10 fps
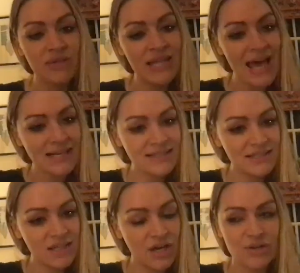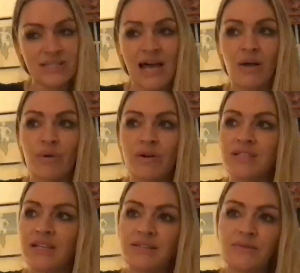next hotel where it was
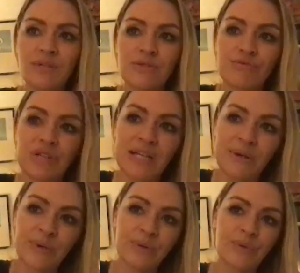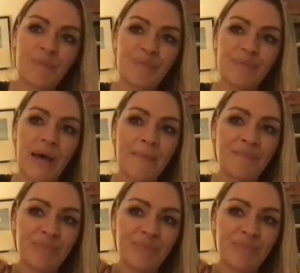like this, this really cool um,